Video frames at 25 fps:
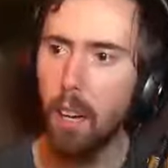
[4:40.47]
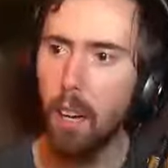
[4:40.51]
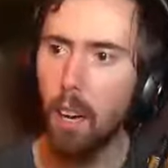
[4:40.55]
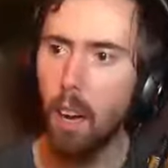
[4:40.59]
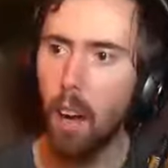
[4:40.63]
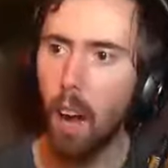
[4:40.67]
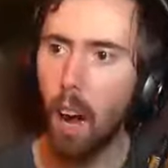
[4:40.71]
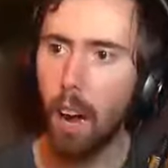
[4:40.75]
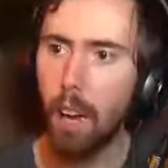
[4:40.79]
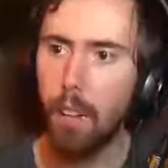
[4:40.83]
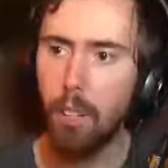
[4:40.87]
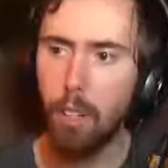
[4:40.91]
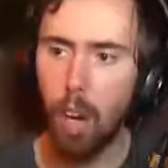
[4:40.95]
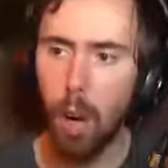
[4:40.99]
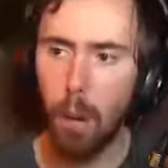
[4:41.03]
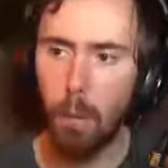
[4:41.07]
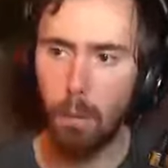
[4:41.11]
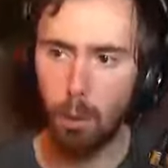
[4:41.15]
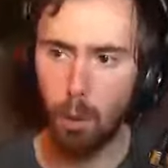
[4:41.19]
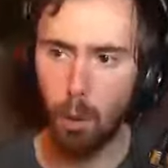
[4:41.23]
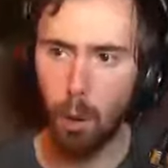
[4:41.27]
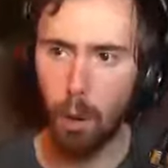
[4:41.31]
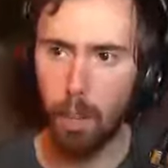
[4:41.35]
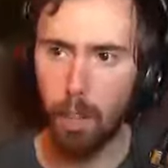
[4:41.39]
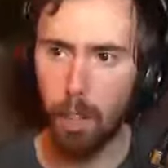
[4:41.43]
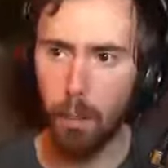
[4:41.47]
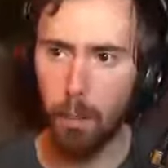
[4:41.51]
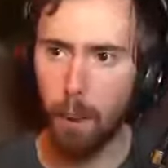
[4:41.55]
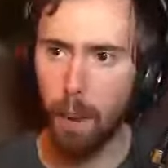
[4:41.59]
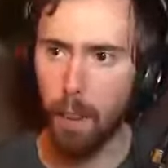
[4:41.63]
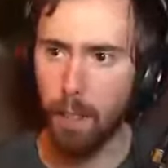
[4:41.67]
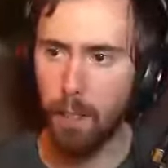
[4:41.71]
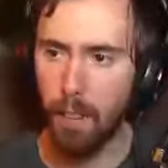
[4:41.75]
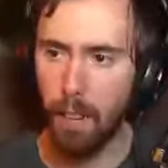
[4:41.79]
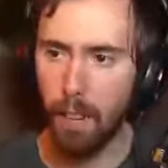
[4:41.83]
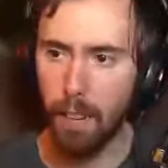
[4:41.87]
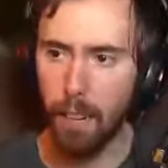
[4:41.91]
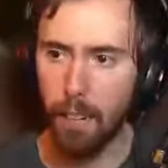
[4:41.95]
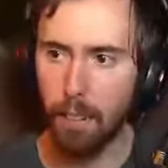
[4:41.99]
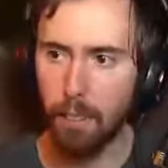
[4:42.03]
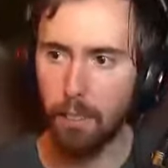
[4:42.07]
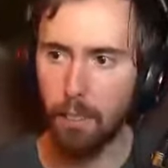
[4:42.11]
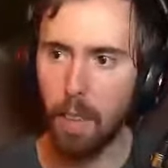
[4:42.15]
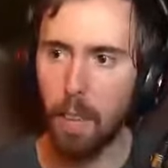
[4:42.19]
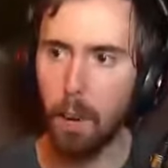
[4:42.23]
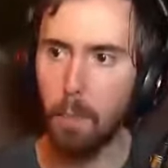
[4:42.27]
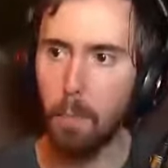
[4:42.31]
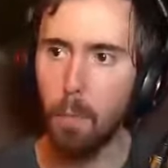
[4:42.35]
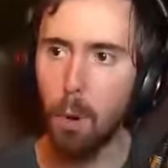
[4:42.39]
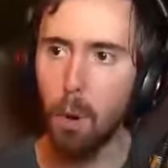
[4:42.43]
I jumped so I could maintain the
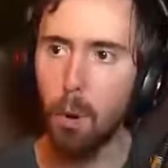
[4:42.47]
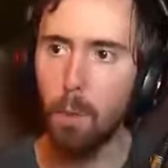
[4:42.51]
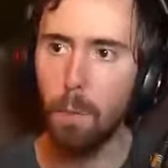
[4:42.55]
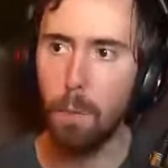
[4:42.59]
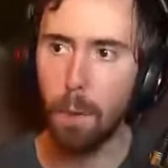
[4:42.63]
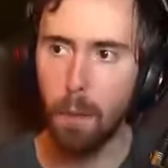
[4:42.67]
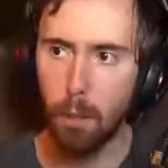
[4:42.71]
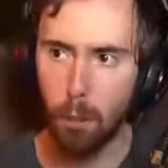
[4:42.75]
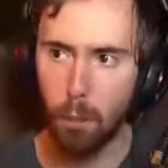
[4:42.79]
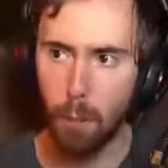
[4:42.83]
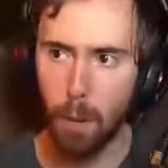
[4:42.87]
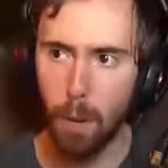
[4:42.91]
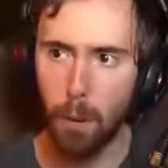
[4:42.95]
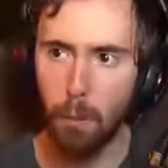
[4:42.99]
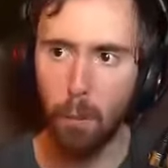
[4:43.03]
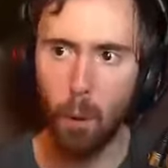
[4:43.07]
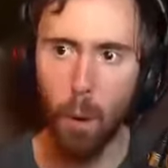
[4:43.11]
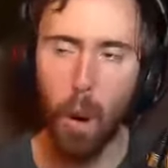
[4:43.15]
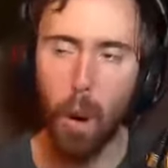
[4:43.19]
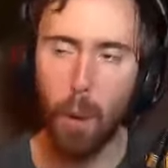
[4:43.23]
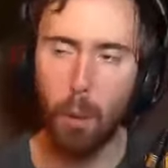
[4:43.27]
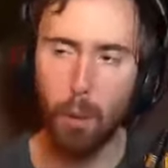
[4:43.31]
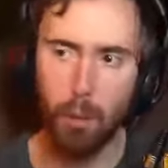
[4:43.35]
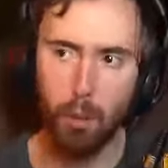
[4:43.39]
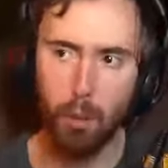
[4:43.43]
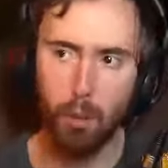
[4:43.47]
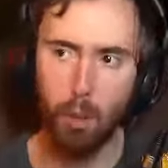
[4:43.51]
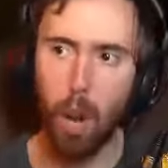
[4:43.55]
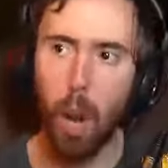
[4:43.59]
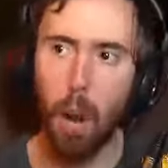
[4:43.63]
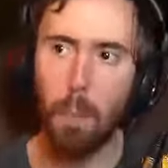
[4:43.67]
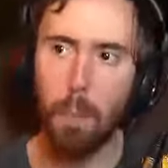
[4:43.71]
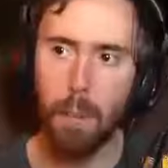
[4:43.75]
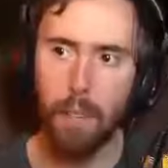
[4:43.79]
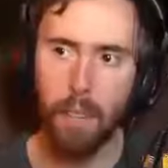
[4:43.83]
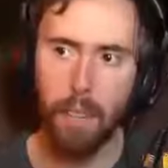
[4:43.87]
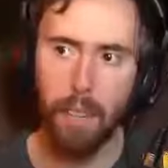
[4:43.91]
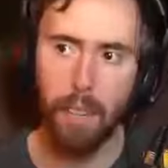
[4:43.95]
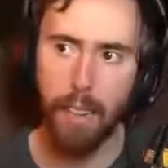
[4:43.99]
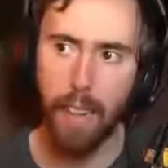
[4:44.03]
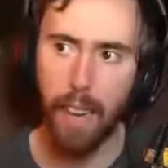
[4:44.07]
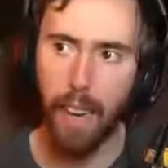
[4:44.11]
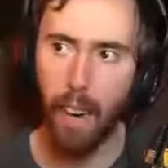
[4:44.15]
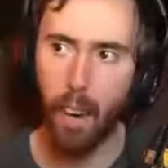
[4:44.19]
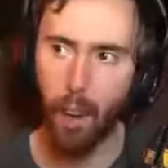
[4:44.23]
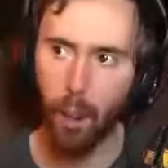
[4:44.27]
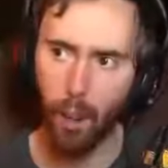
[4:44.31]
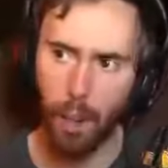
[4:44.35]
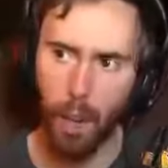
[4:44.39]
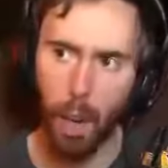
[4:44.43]
same movement speed while I was dropping in the
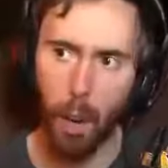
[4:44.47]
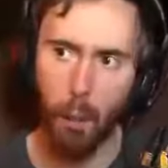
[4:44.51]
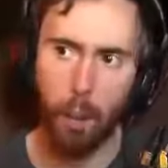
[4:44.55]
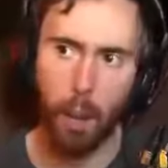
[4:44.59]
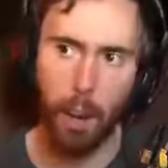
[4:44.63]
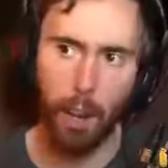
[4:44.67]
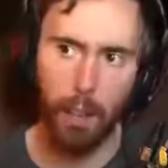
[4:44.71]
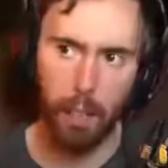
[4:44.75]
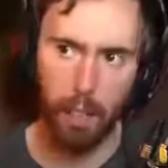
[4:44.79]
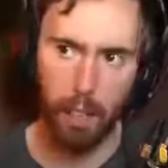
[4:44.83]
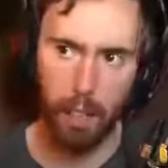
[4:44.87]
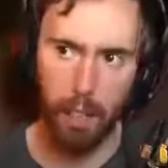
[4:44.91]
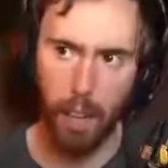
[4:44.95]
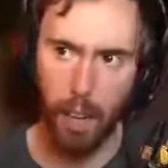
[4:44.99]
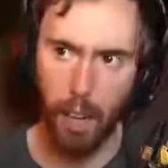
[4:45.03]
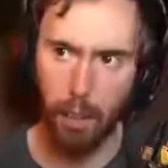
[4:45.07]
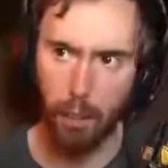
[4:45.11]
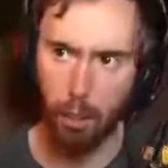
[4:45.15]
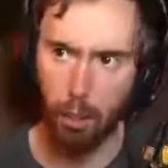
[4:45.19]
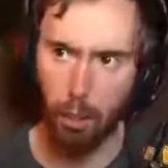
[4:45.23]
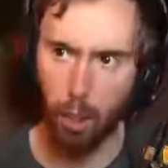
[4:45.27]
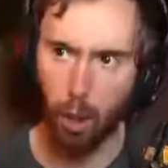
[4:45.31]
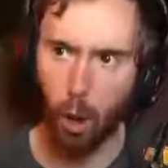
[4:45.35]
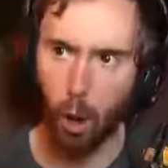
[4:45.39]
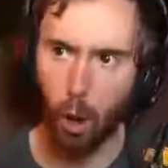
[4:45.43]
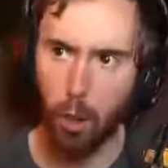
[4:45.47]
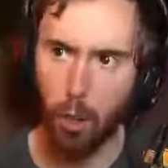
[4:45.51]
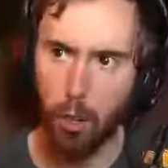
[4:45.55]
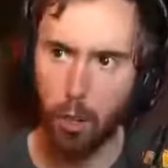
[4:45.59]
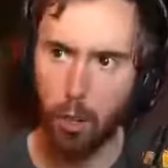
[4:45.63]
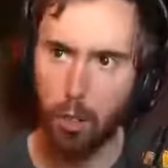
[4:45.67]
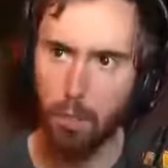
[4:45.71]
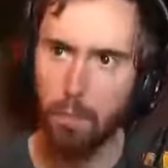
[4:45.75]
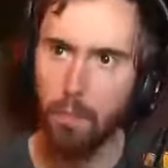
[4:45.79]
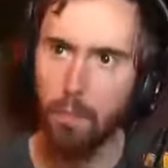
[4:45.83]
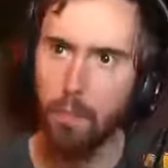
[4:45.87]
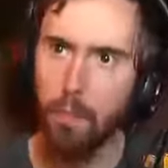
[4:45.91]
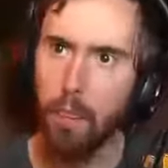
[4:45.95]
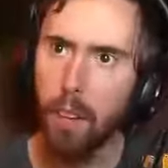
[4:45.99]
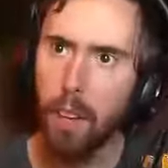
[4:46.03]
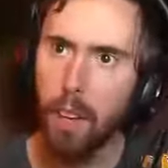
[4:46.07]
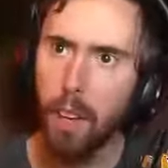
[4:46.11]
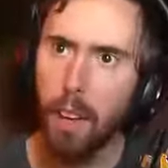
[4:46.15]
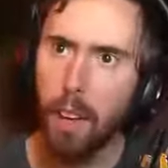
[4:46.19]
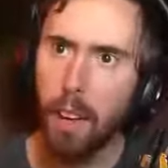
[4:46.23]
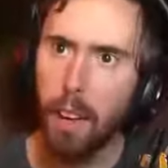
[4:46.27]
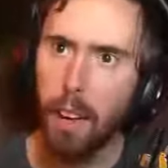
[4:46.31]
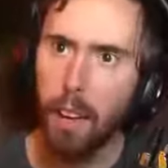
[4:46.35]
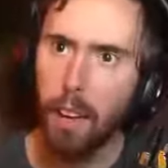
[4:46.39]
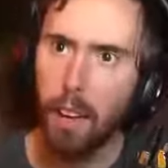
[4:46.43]
air, and that way I could cast charge.
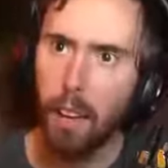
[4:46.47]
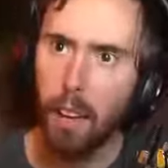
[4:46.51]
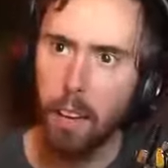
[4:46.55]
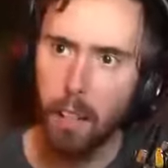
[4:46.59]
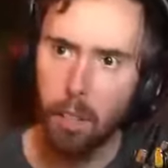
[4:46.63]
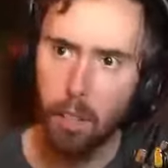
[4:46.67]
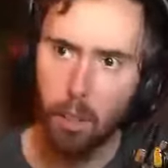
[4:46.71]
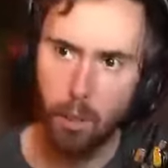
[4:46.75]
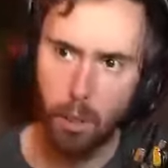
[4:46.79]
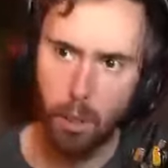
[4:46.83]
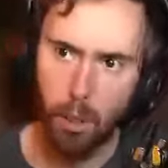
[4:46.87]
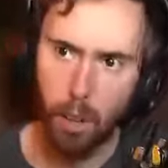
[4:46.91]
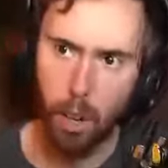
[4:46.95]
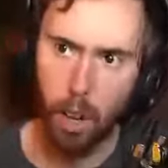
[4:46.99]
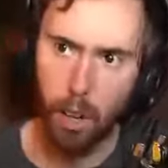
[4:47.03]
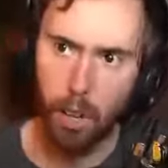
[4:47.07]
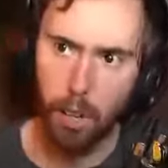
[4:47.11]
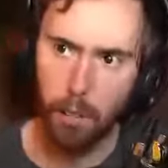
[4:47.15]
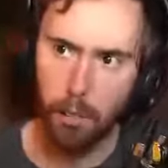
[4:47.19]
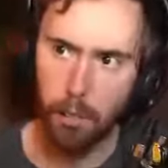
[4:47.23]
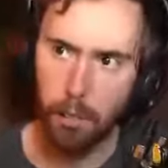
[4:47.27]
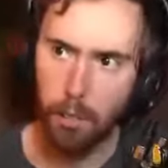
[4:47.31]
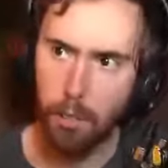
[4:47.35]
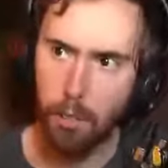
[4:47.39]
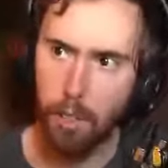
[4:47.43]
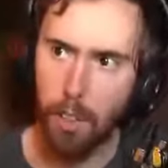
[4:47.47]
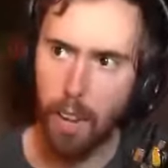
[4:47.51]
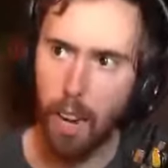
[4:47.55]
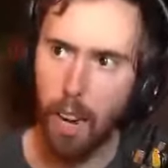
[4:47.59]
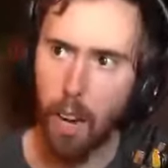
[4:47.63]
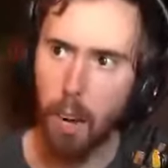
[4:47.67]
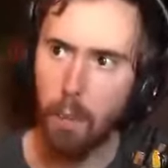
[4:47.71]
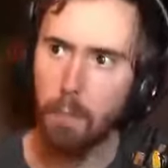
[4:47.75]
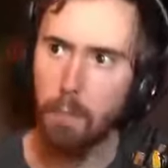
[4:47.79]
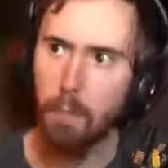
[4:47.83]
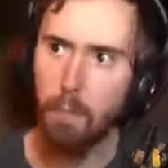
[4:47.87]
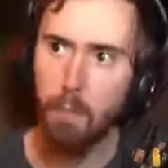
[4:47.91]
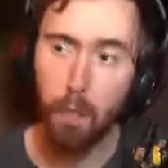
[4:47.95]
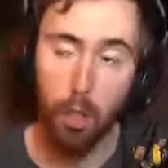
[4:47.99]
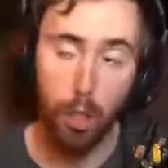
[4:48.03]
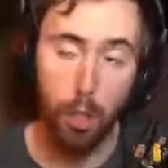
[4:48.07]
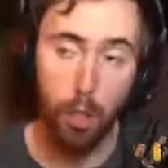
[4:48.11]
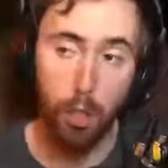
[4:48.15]
Dragonis is down. Good